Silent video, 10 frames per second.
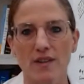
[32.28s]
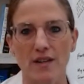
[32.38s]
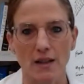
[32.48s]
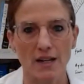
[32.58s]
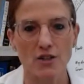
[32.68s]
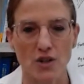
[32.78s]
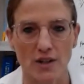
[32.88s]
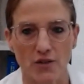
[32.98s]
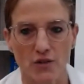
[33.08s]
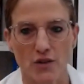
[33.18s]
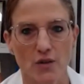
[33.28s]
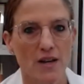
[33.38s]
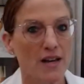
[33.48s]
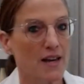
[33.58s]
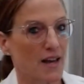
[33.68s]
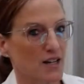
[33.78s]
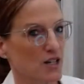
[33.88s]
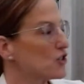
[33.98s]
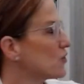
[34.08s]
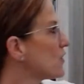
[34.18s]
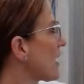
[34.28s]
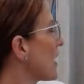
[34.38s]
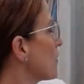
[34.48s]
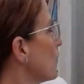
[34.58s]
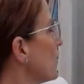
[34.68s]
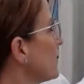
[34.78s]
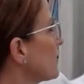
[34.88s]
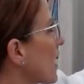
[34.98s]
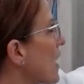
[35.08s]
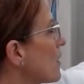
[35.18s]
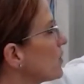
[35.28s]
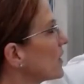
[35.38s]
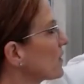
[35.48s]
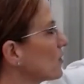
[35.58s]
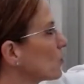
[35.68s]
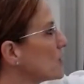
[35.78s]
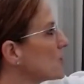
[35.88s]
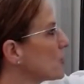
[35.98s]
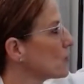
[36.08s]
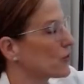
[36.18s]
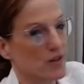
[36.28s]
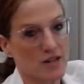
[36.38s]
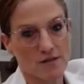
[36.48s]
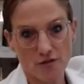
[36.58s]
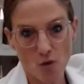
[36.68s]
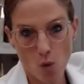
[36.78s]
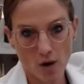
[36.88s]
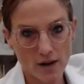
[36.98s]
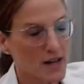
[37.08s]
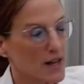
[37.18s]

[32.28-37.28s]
the electrons through. And you do that with these complexes, 1, 2, 3, and 4.